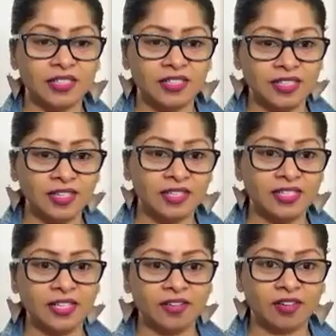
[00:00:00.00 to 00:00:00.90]
is
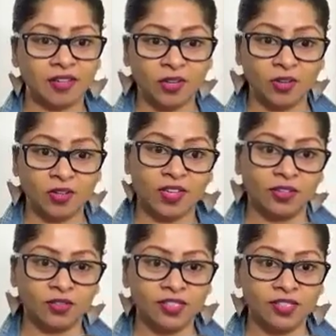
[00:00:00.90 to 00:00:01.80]
there a lot of
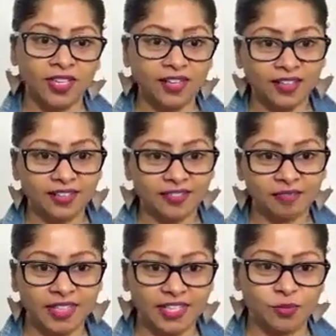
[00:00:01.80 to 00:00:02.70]
chaos there
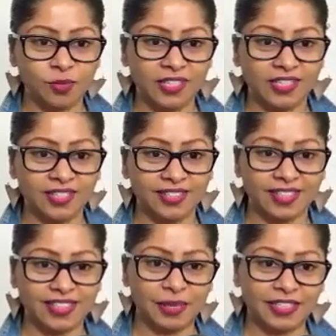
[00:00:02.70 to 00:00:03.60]
as we
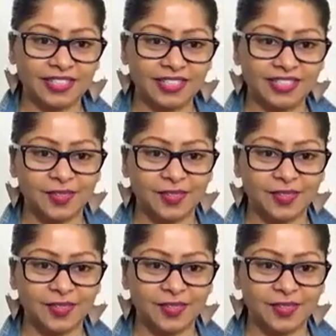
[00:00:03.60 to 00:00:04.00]
expected